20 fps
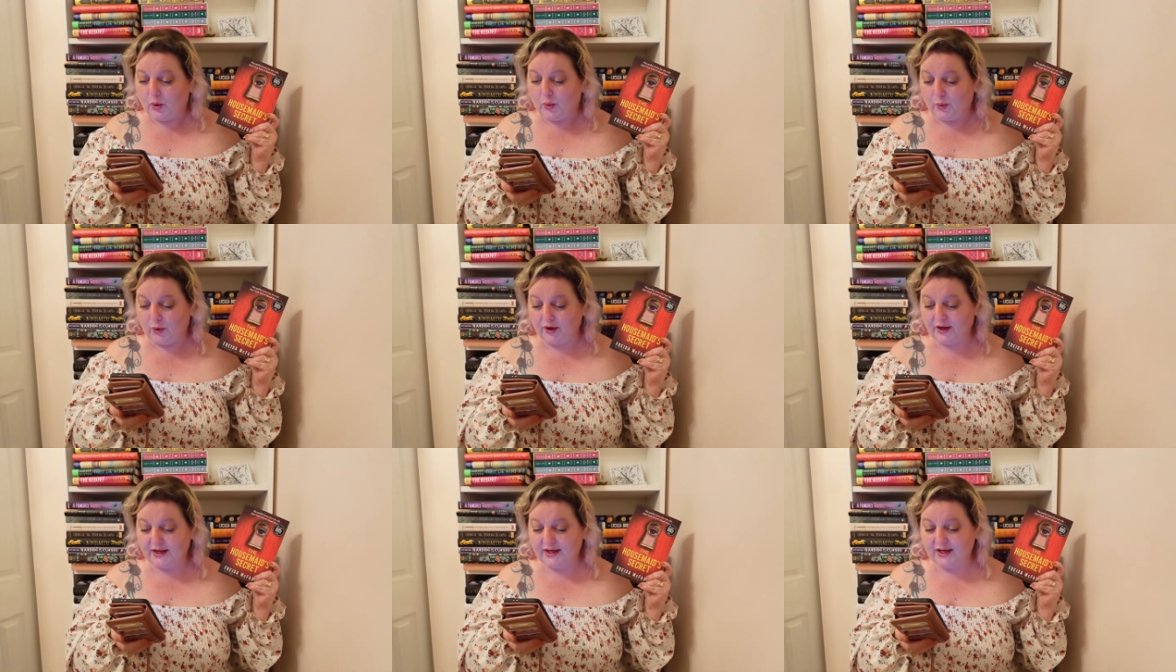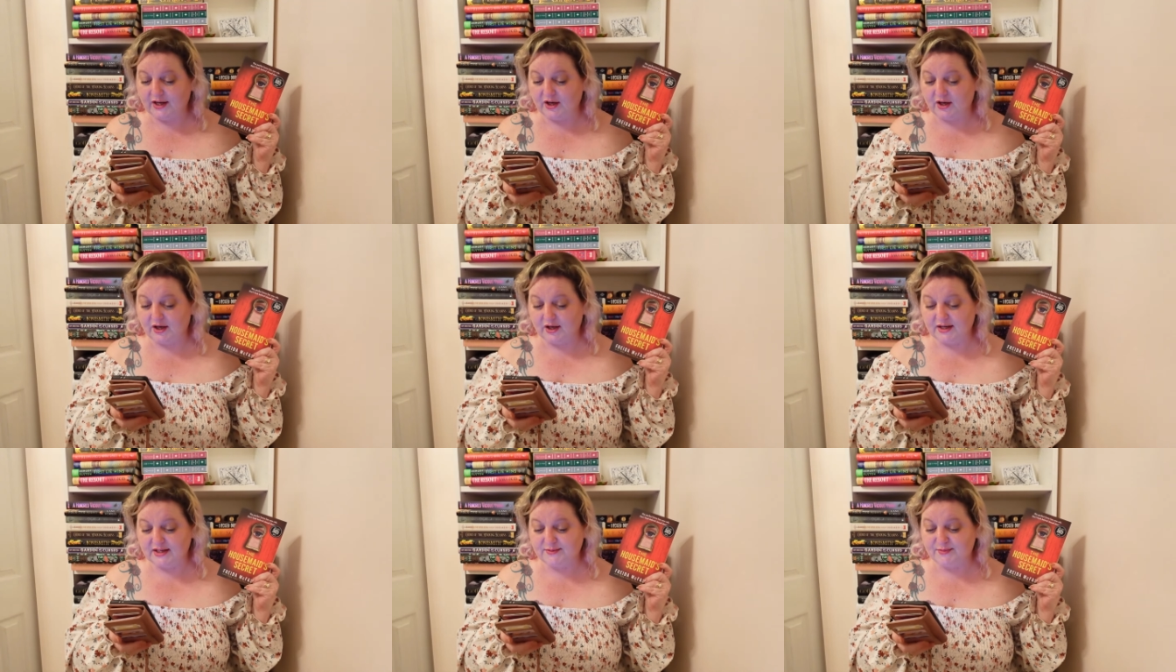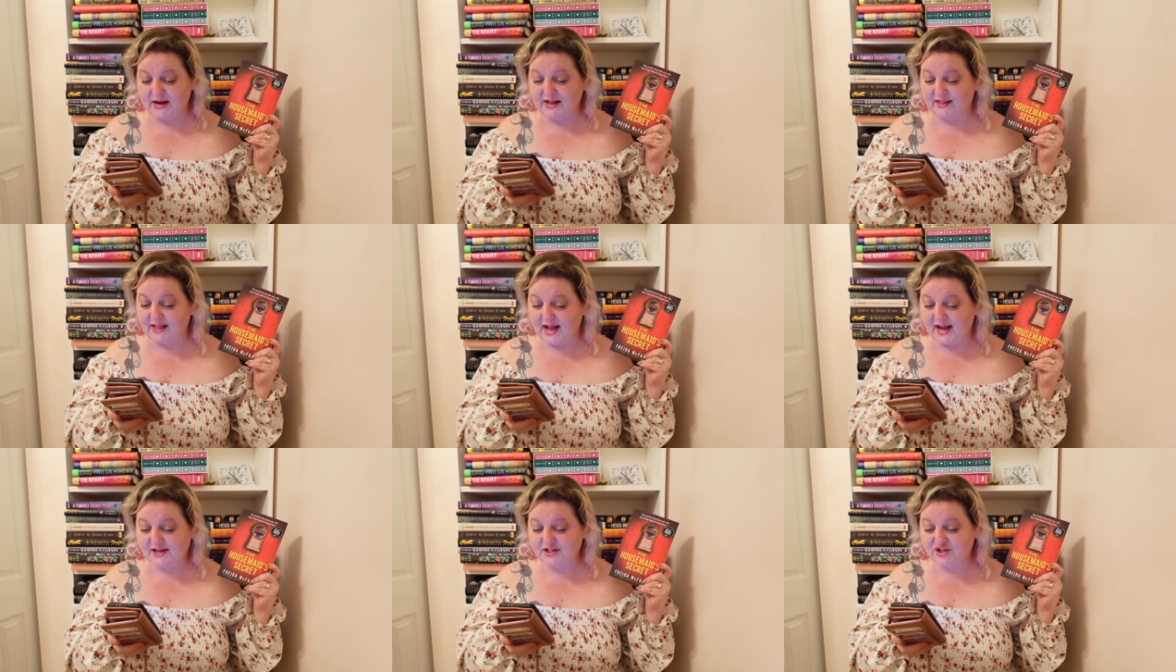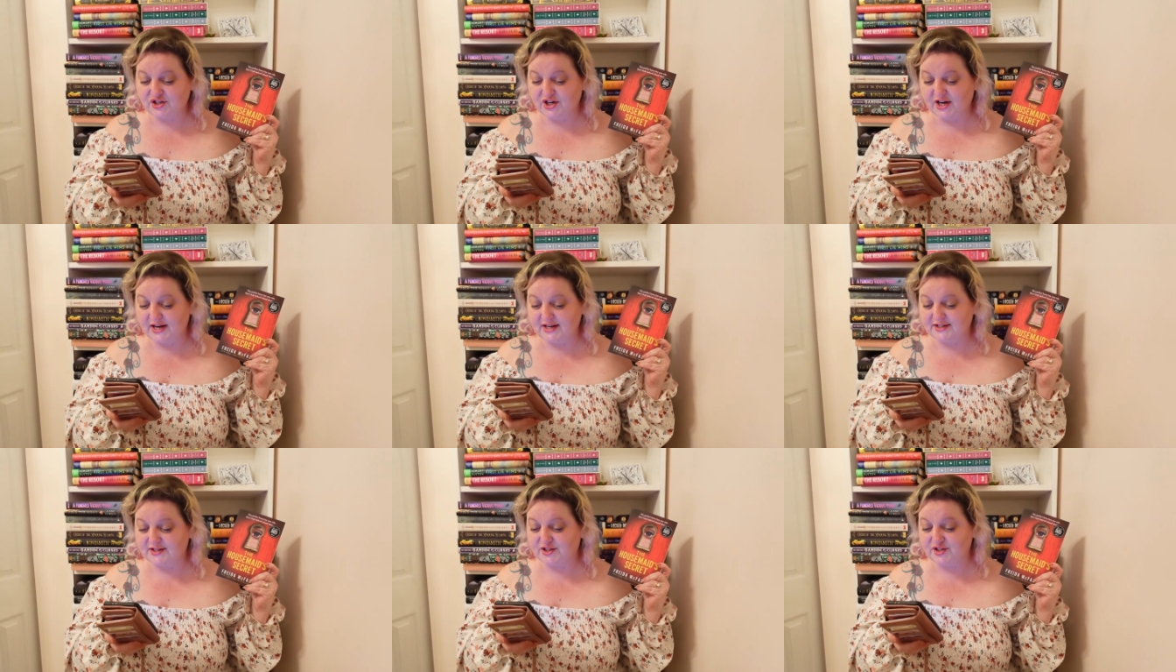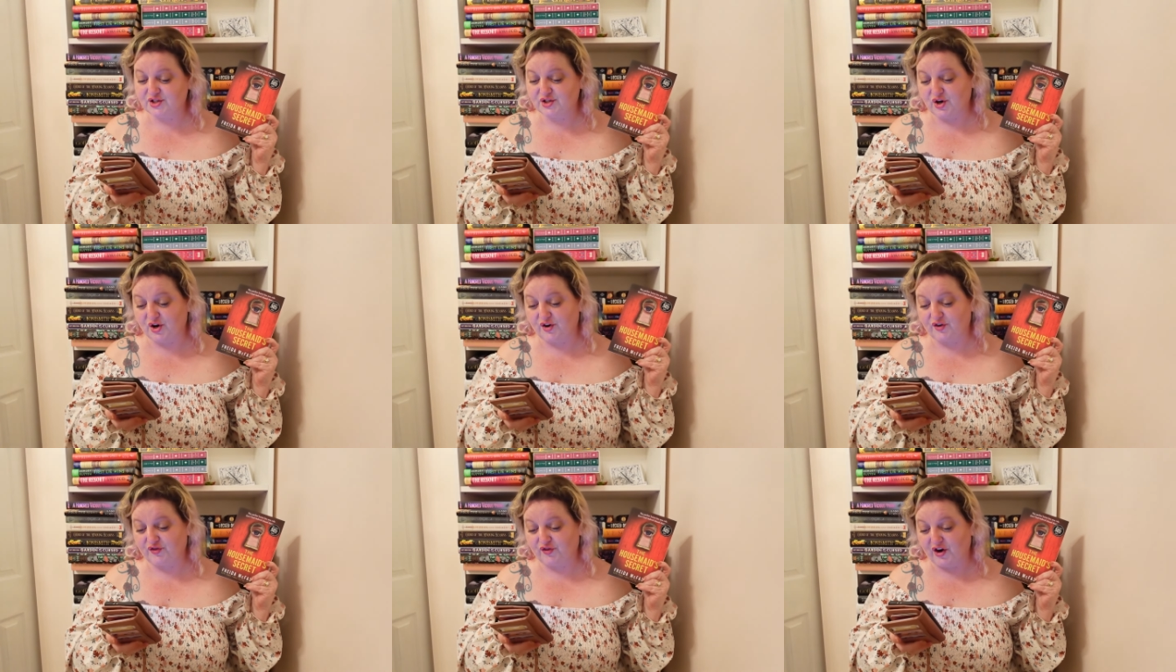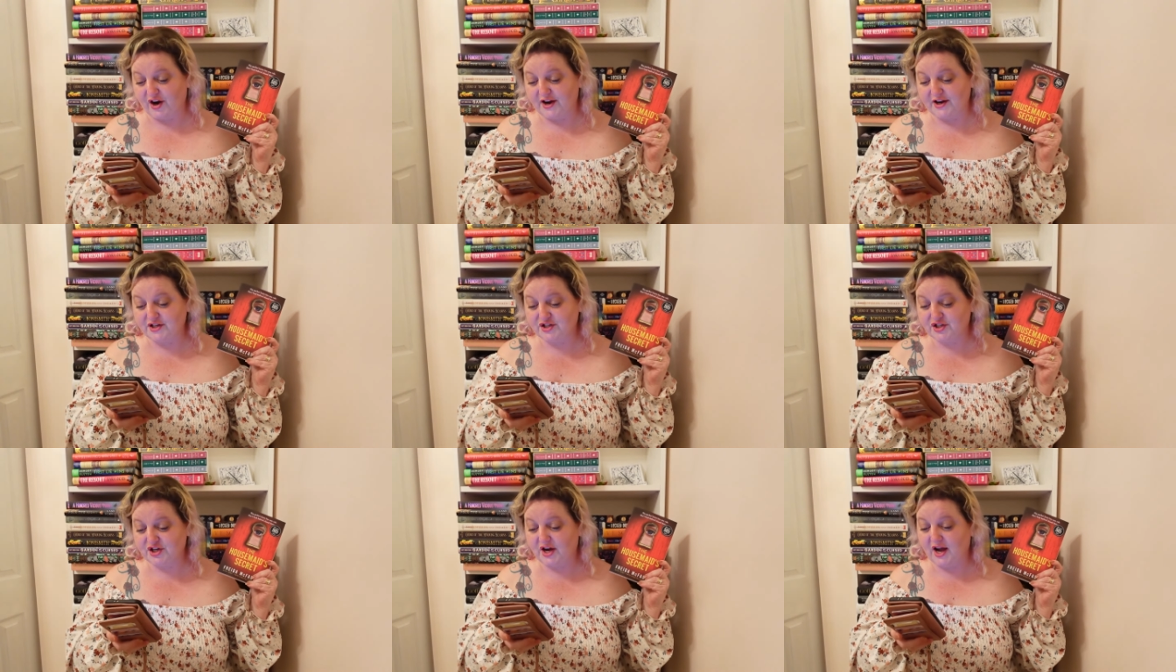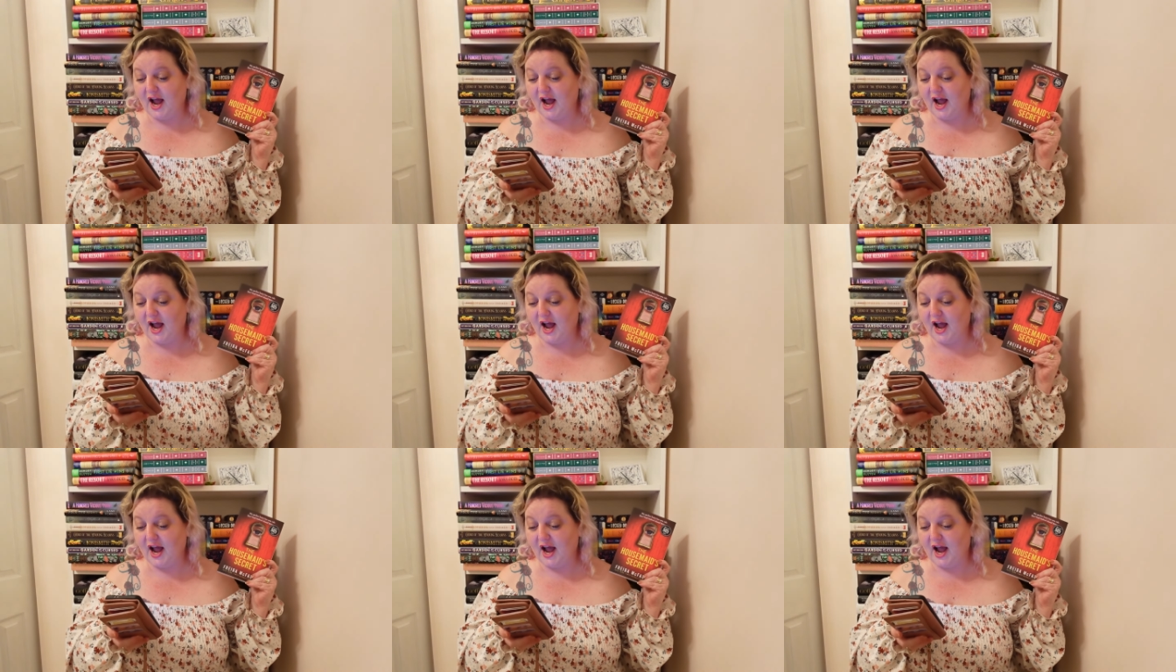Working here is my last chance to start fresh.